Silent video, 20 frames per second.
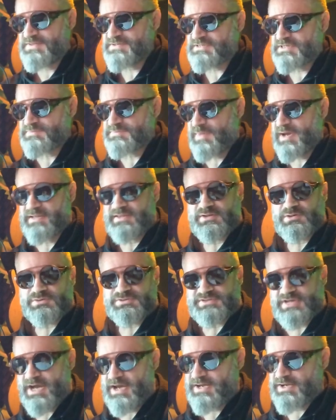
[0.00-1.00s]
This is my
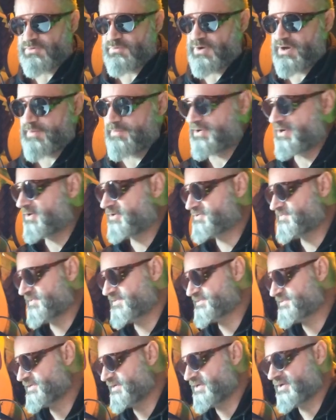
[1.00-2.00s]
little diagram here. It's
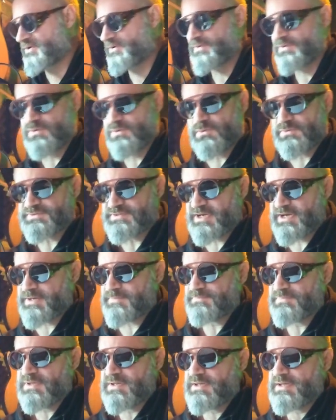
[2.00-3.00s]
been sitting here the whole
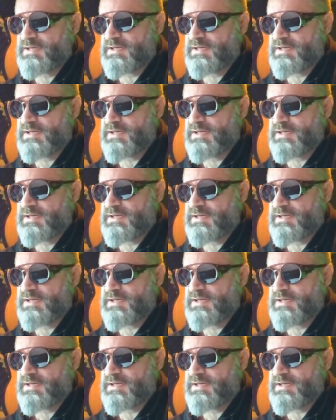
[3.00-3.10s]
time.